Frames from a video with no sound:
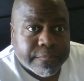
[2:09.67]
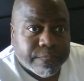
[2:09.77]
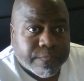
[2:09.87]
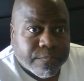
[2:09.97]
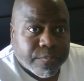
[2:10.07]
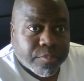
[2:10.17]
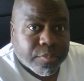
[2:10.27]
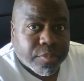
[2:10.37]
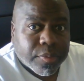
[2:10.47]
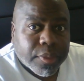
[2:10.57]

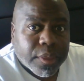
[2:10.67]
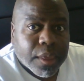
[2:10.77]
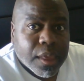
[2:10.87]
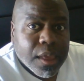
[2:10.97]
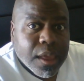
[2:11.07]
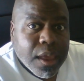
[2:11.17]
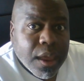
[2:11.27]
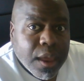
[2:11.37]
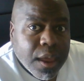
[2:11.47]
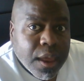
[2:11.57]

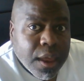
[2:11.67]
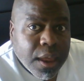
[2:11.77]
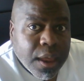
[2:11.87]
Nothing is said.